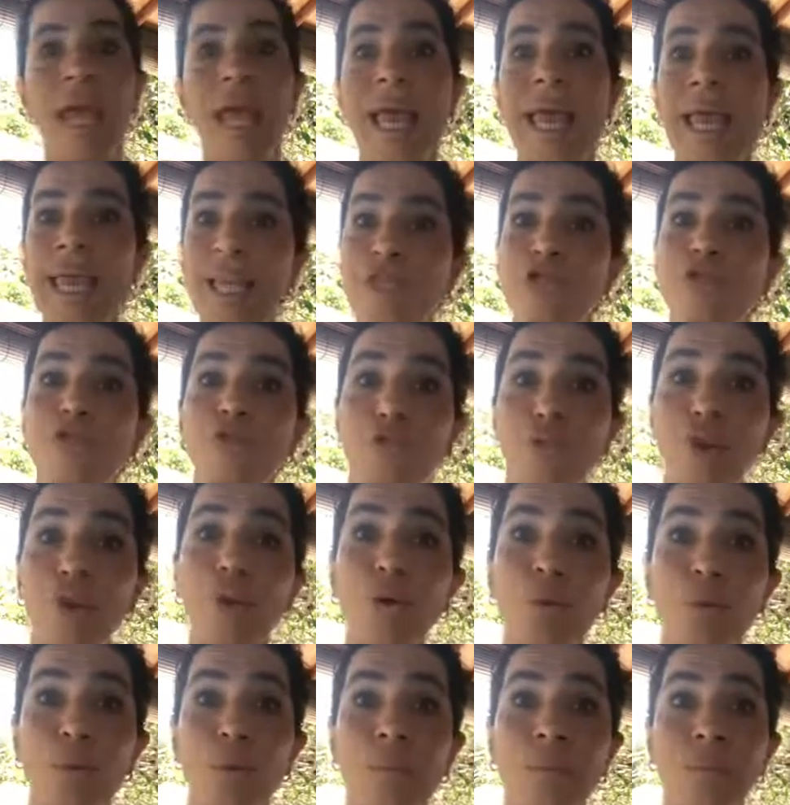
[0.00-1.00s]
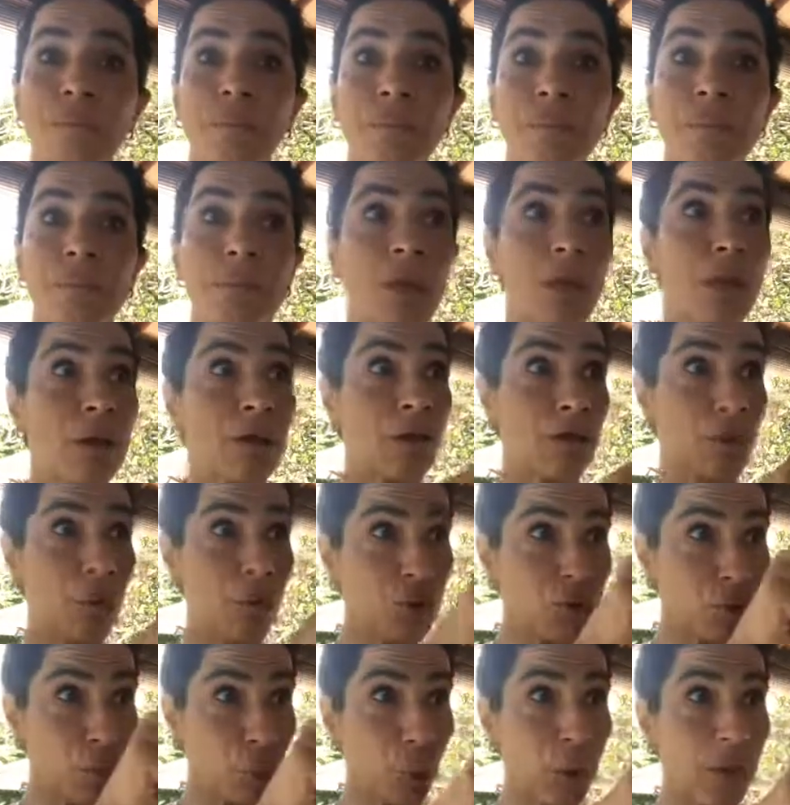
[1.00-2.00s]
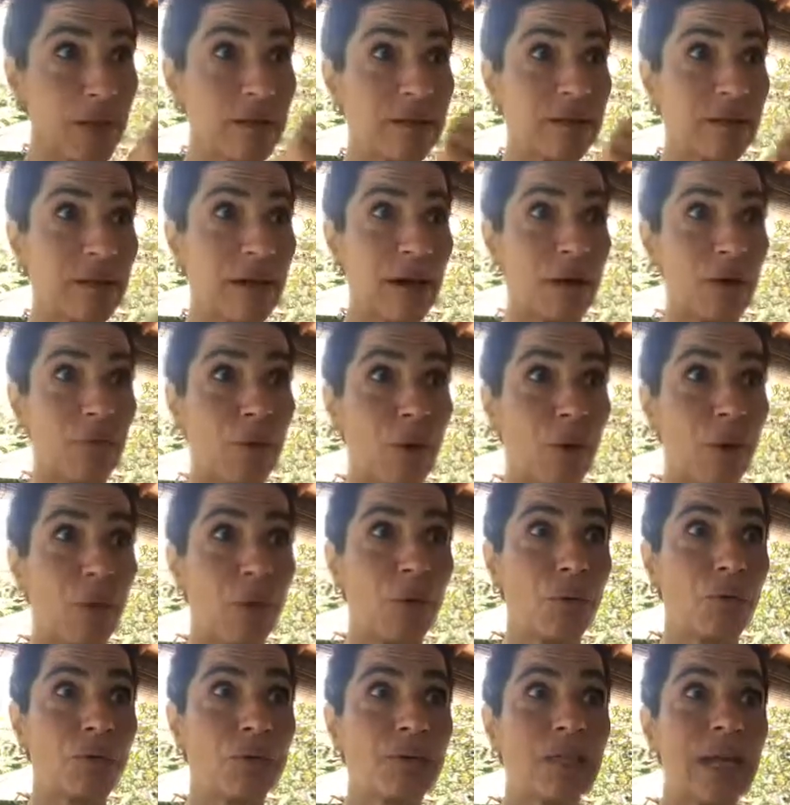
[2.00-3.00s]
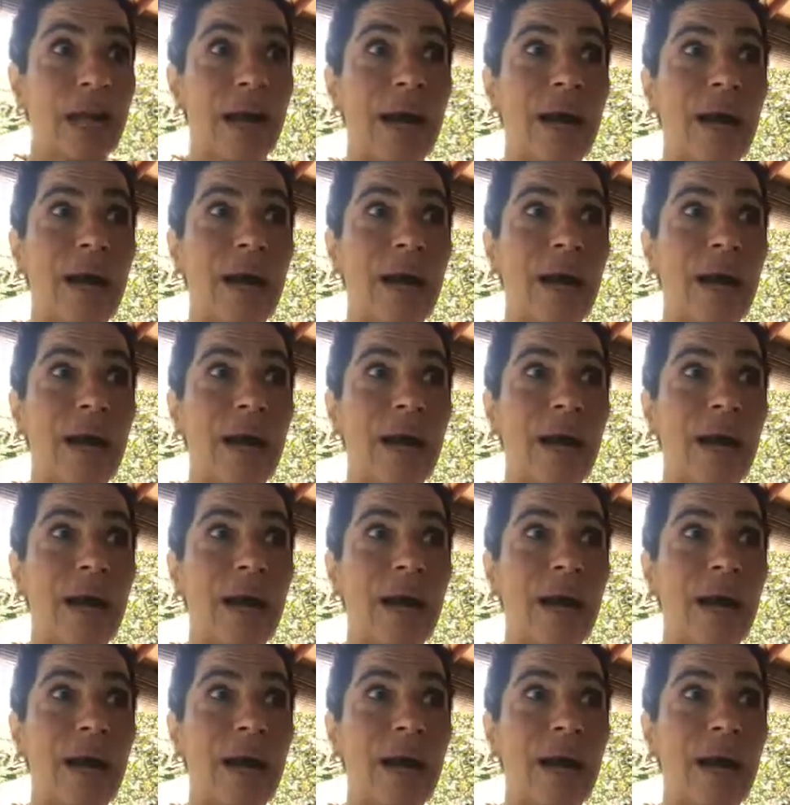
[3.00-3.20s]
It's true. Those words that I wrote